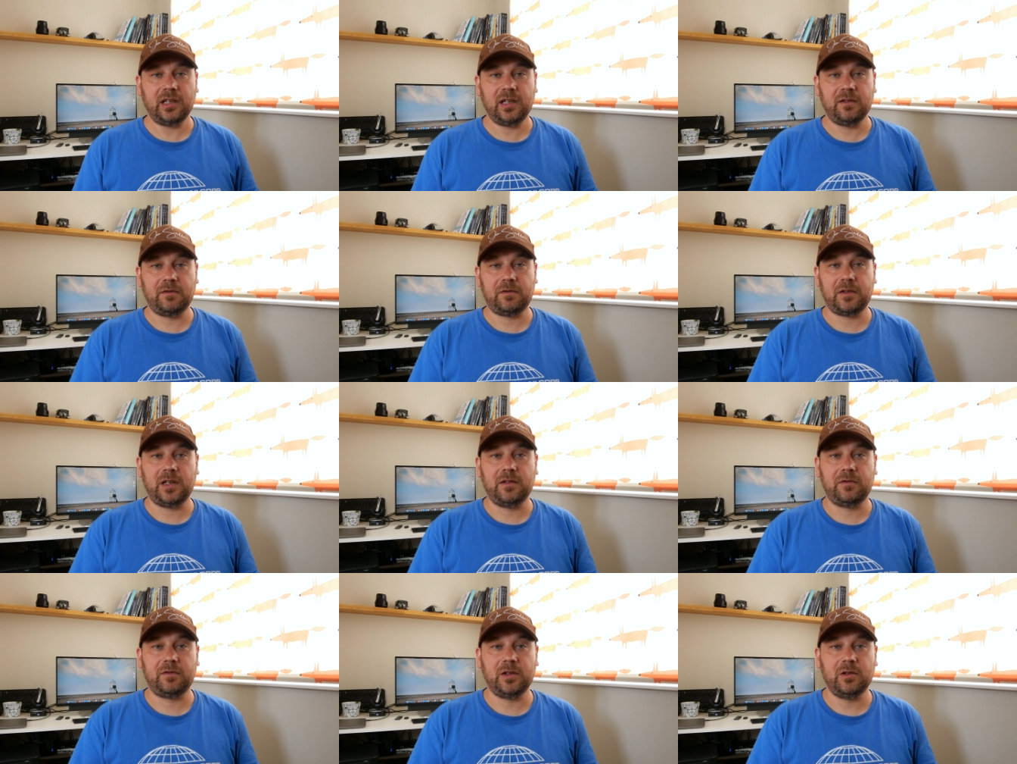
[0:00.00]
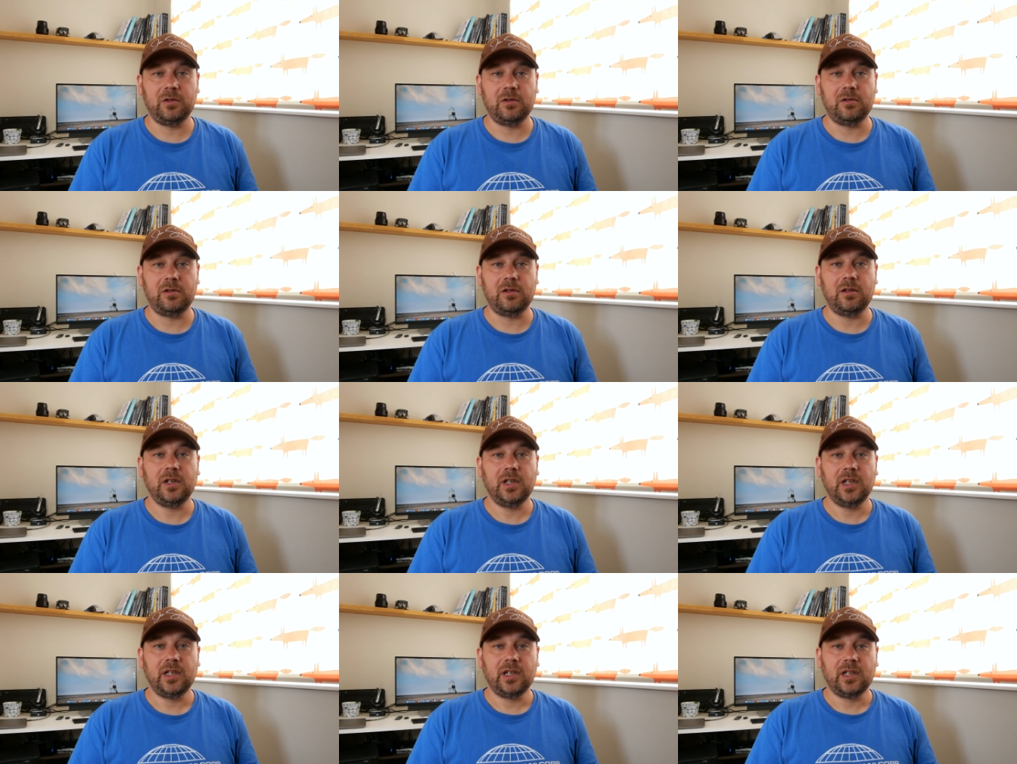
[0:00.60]
If
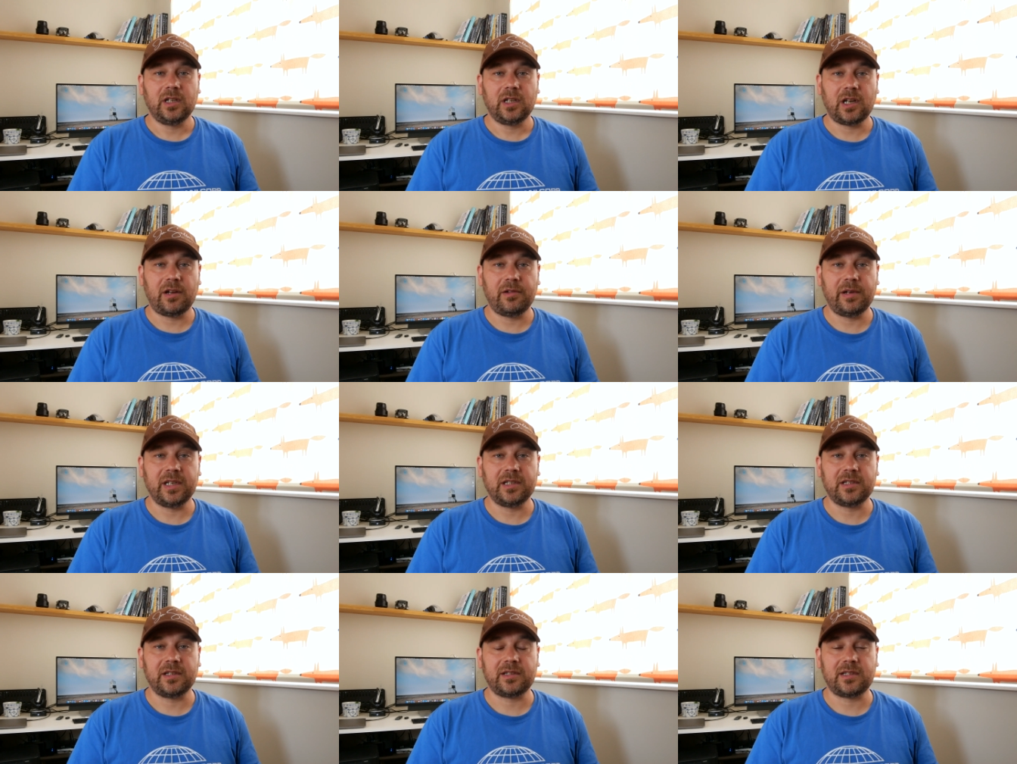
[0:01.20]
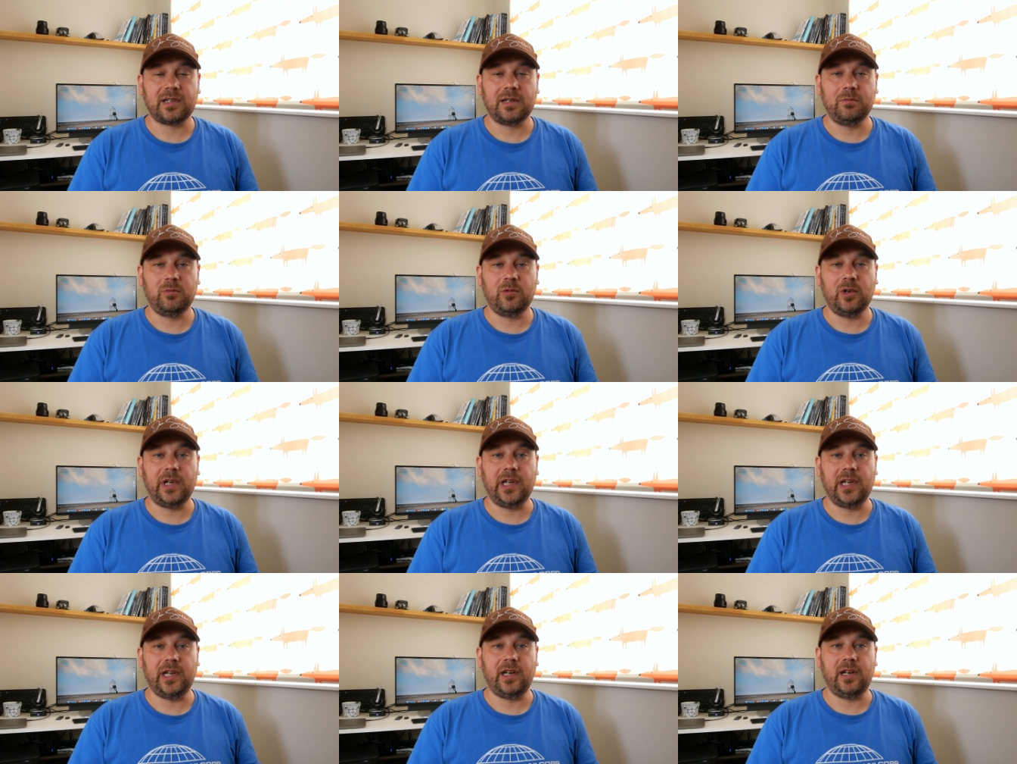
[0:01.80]
you're going to
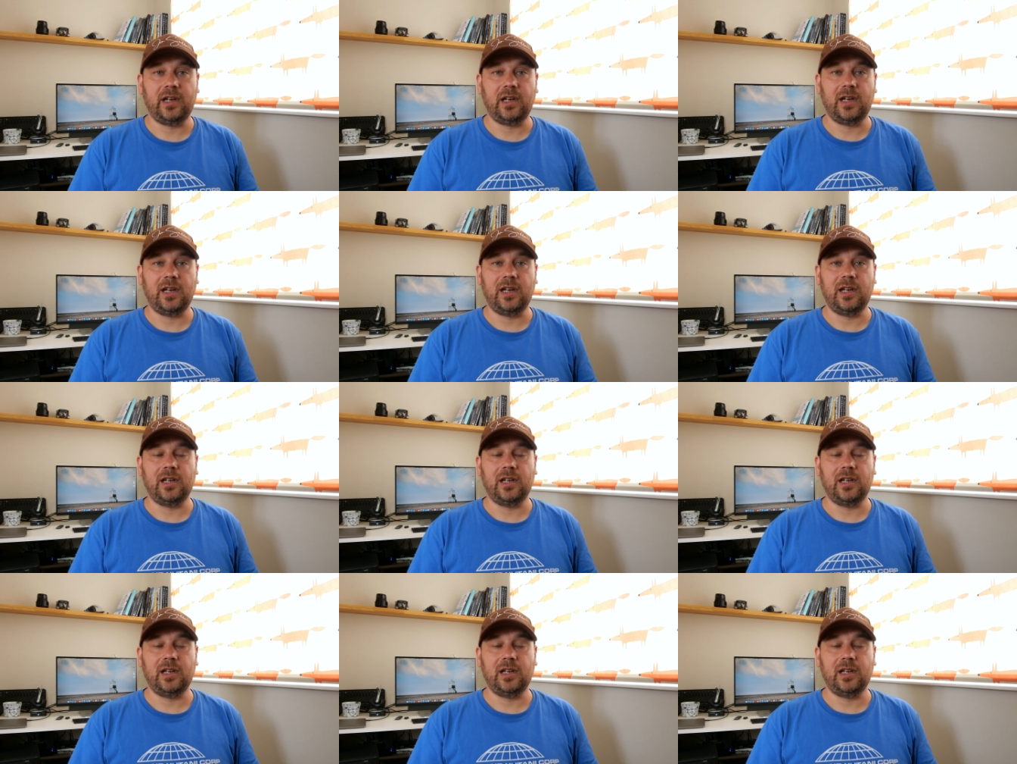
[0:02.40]
somewhere